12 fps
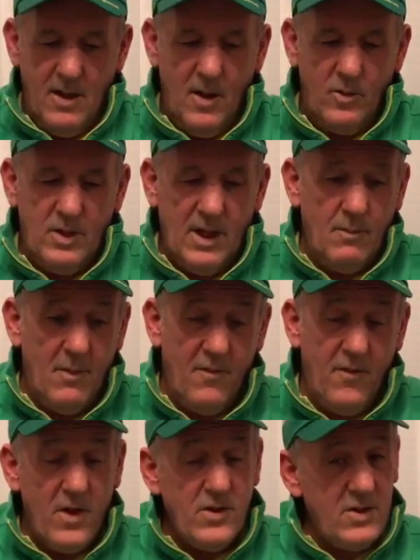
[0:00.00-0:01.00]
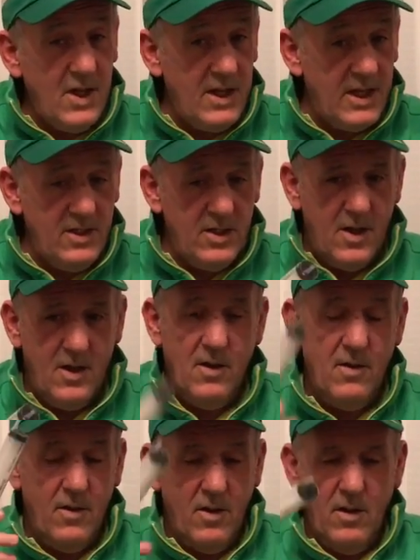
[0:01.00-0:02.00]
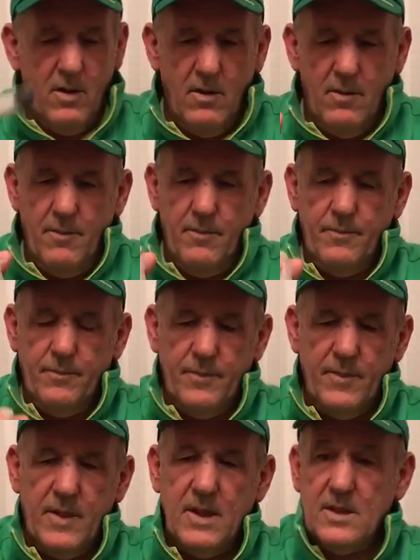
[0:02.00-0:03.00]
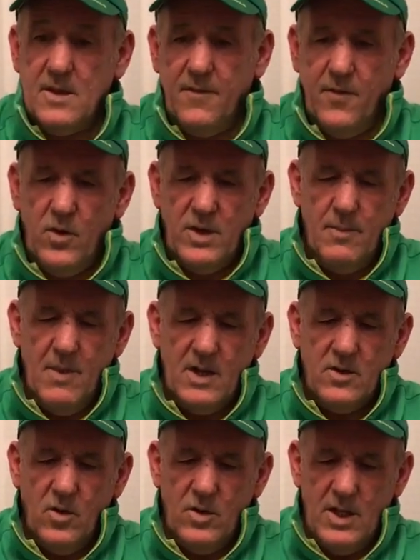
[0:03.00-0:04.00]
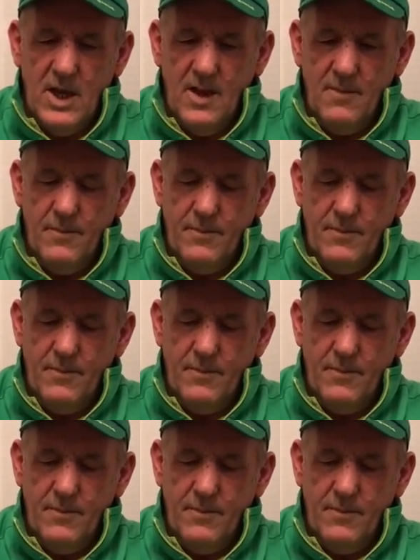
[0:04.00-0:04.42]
I'll take my first syringe. There's a 40 mark on that.